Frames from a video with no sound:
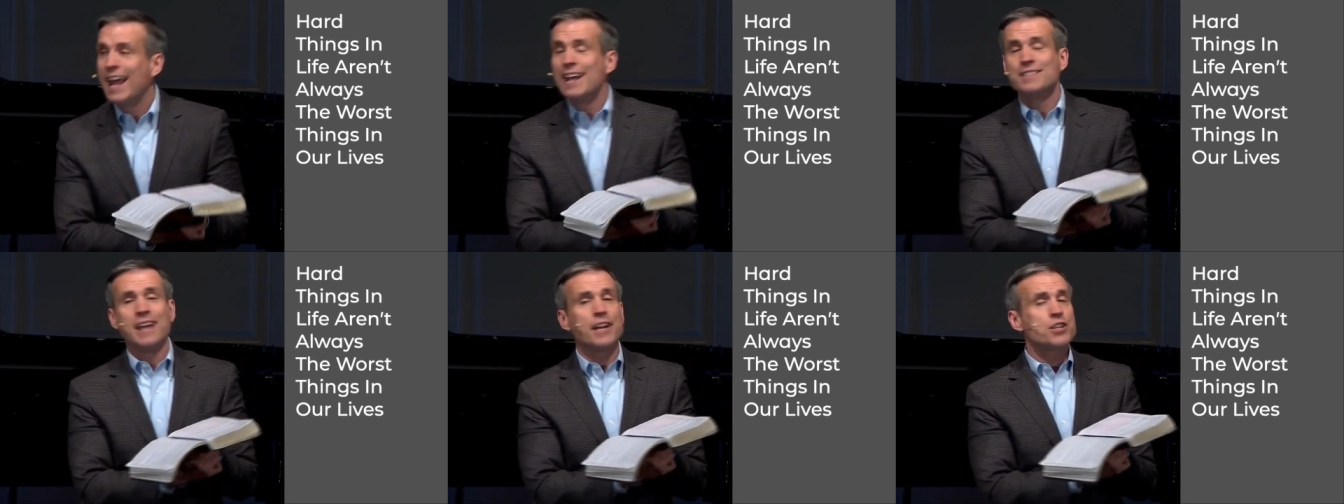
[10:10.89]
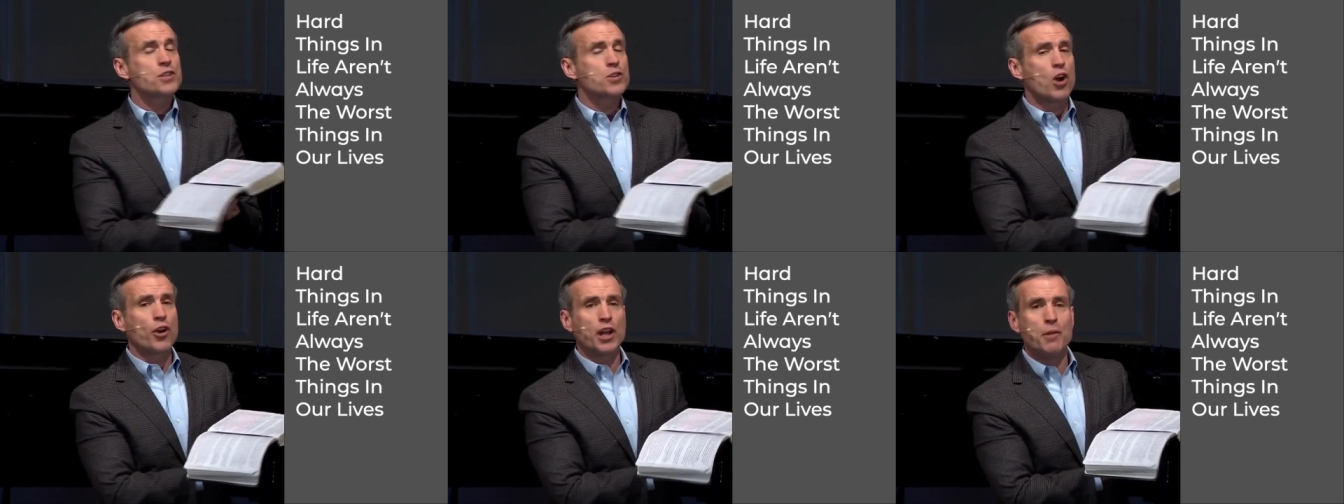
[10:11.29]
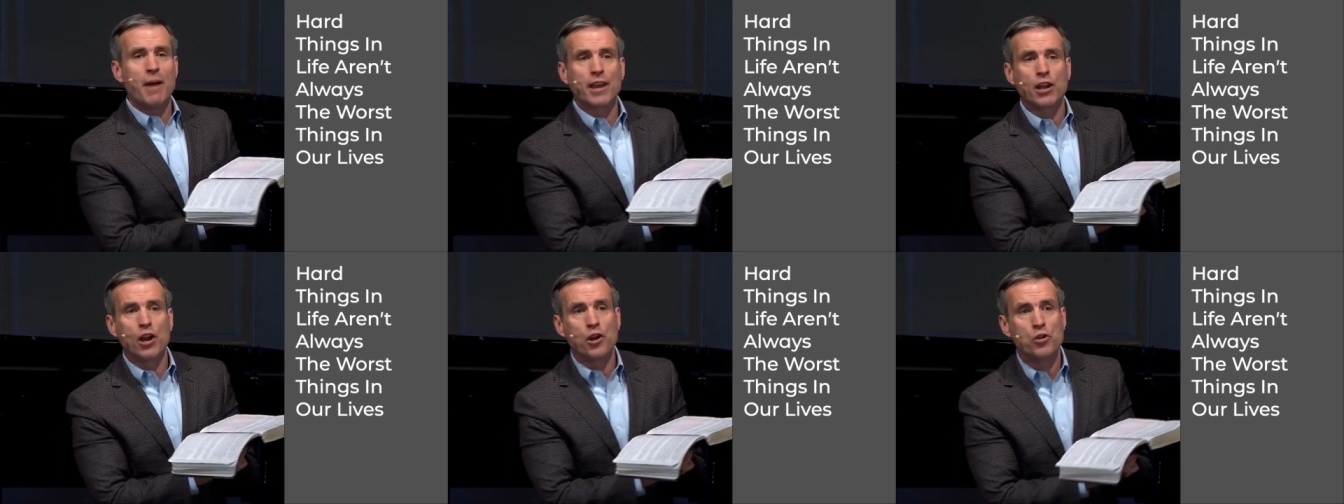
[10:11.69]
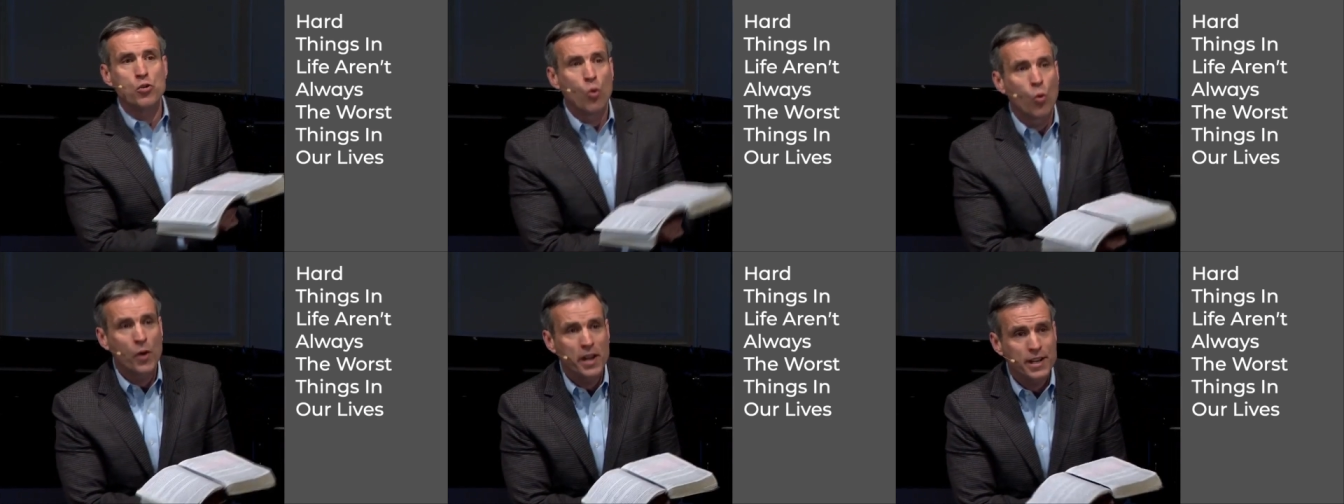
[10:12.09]
He's not just talking about an
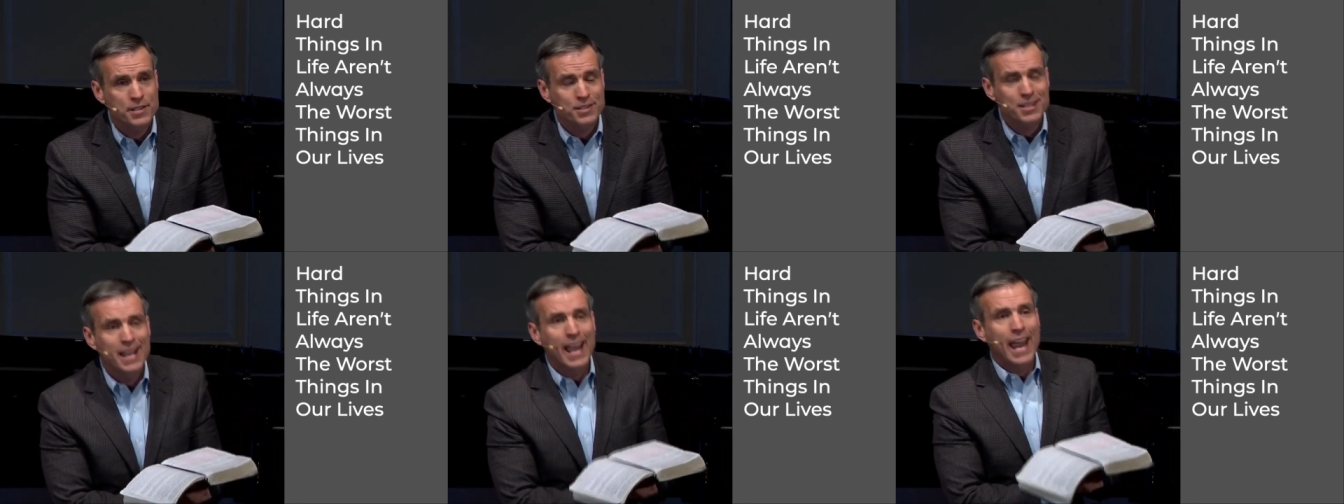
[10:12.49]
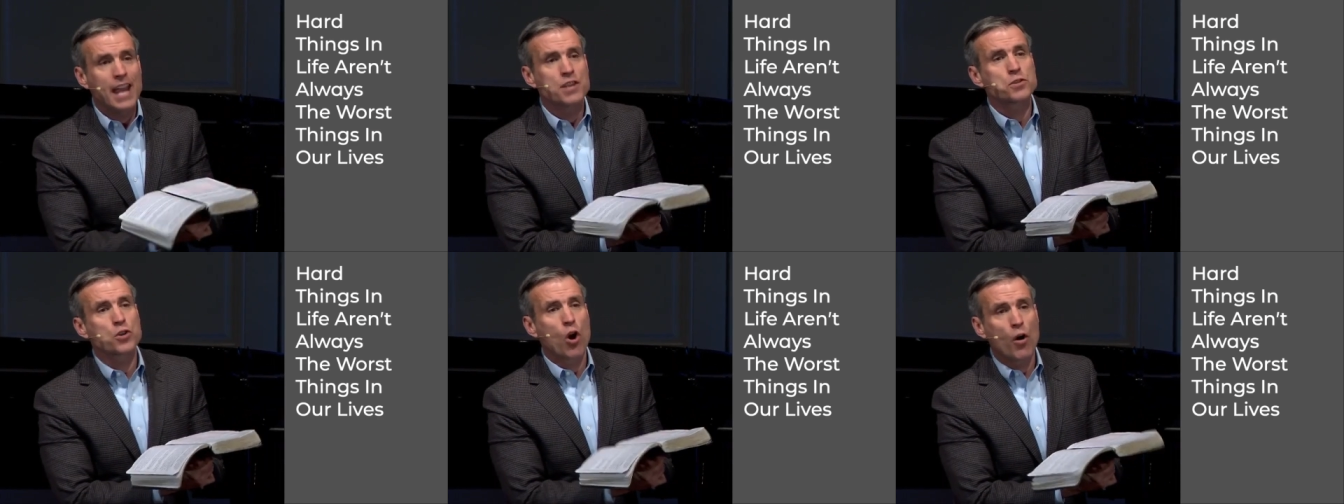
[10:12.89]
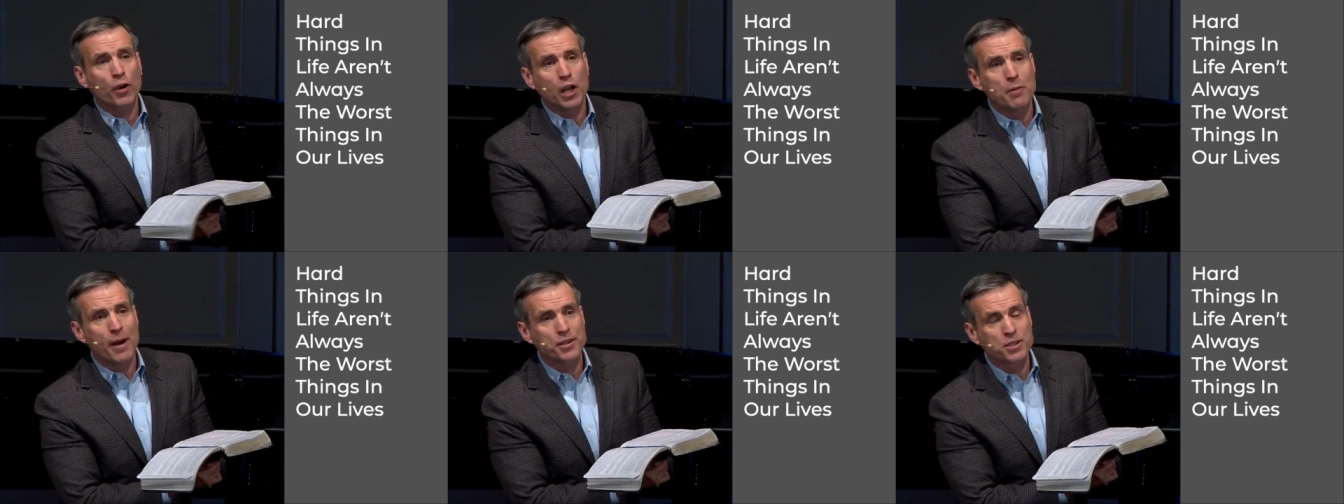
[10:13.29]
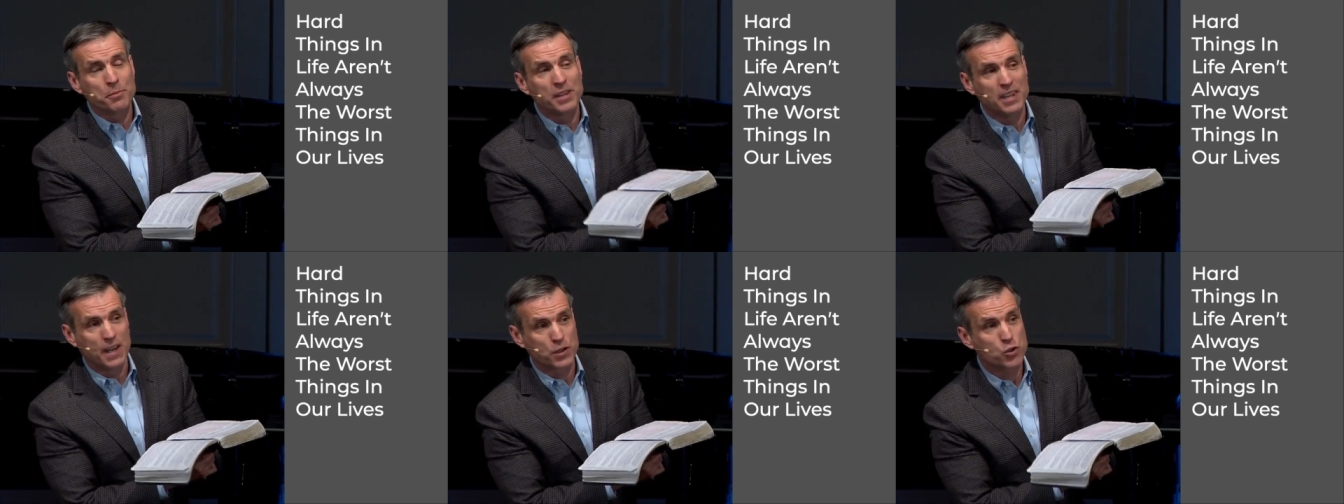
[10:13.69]
annoyance. He is talking about
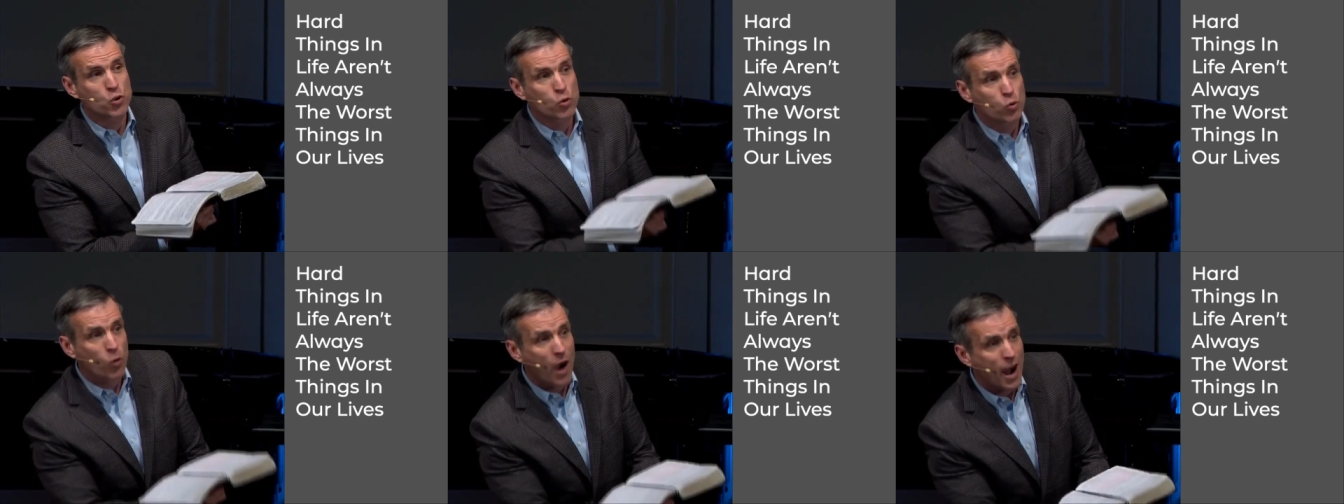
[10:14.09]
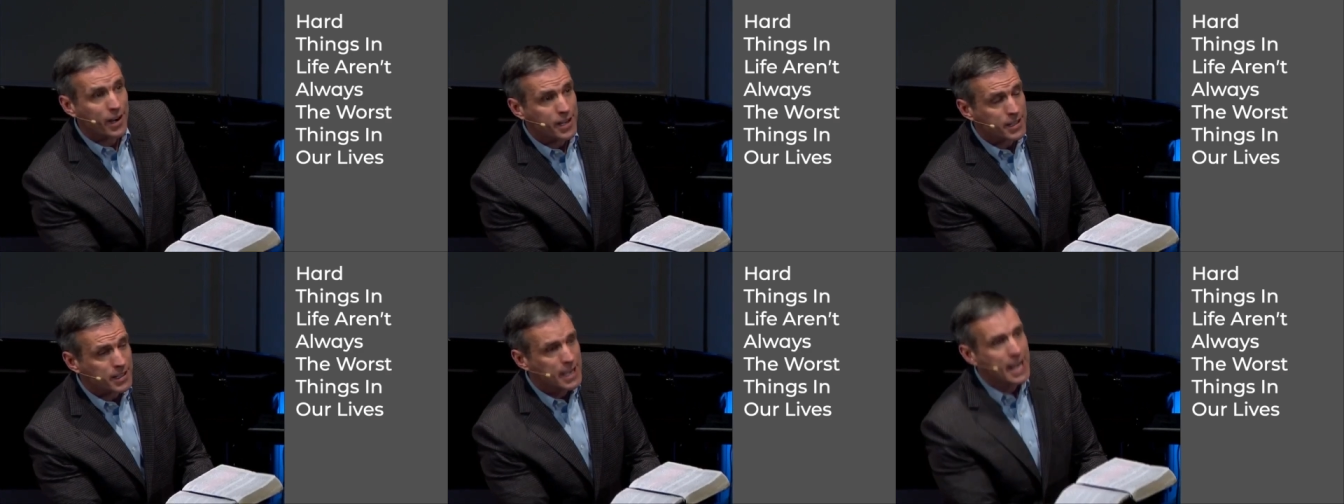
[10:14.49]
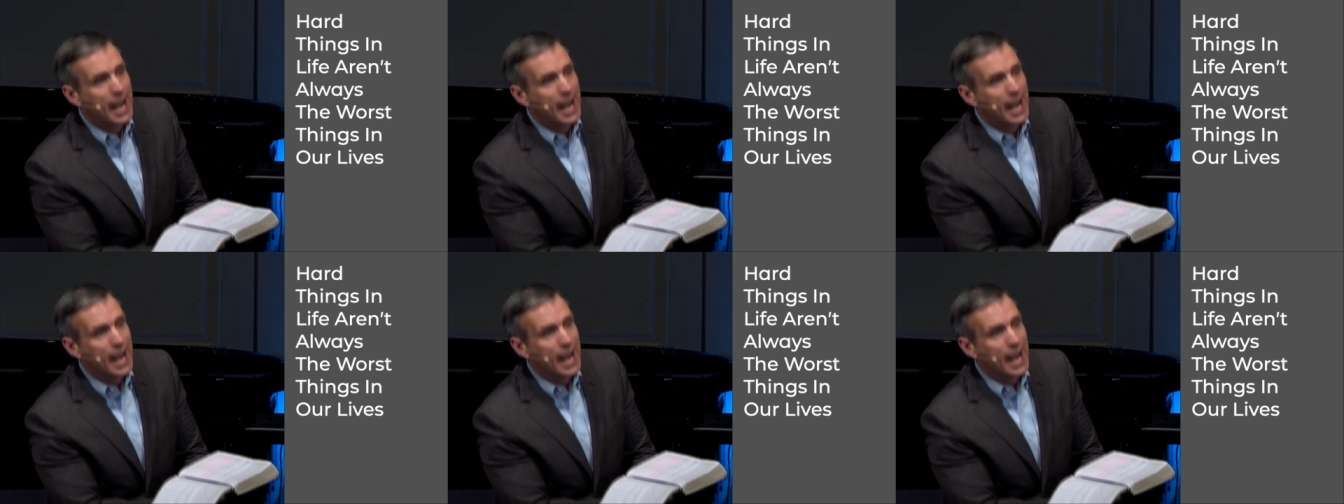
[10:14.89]
something that's chronic.